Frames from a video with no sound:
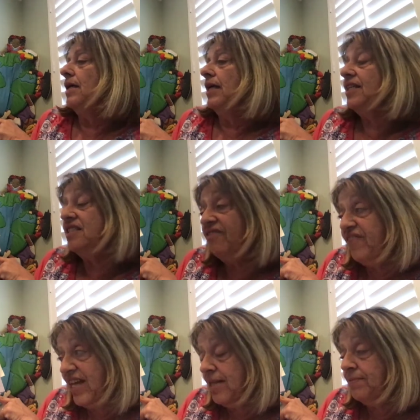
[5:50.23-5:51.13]
Is the
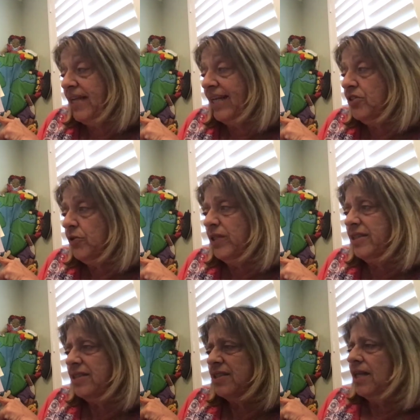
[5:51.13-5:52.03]
venom
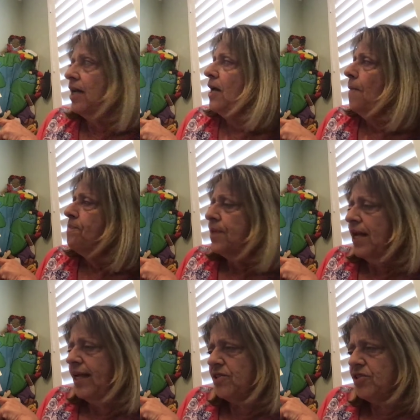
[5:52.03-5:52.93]
dangerous?
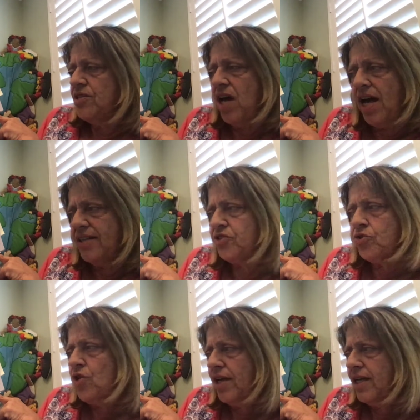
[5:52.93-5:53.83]
It's not
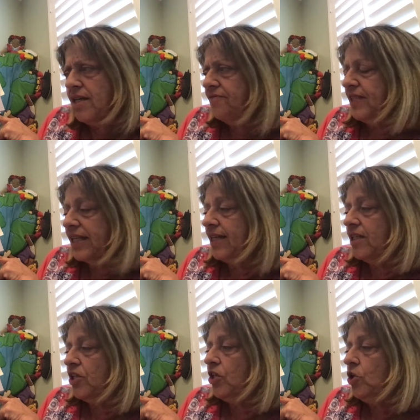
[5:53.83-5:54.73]
strong enough to
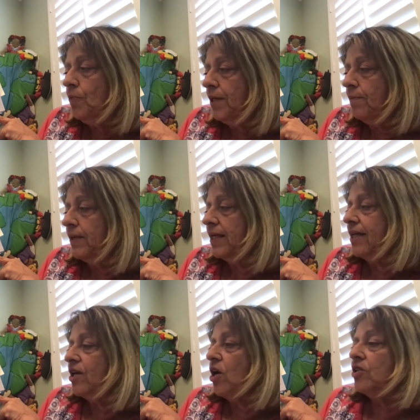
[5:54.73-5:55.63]
kill a human, but
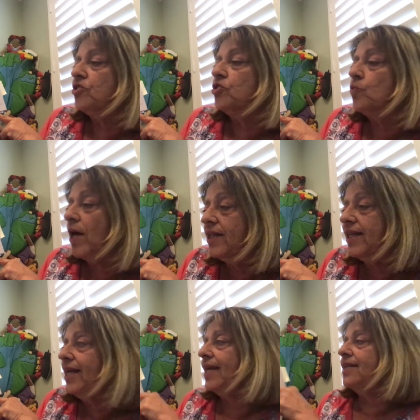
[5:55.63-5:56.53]
can cause
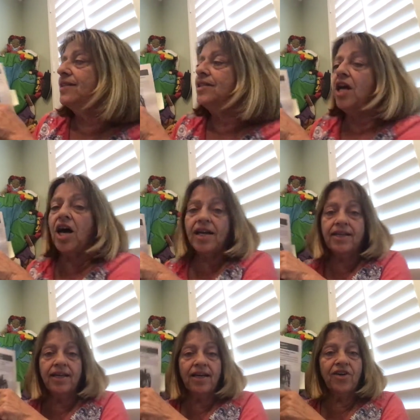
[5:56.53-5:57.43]
swelling and a lot
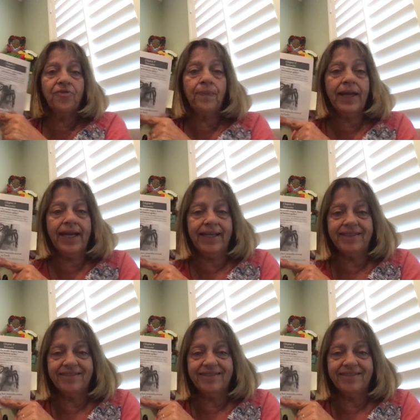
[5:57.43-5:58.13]
of pain.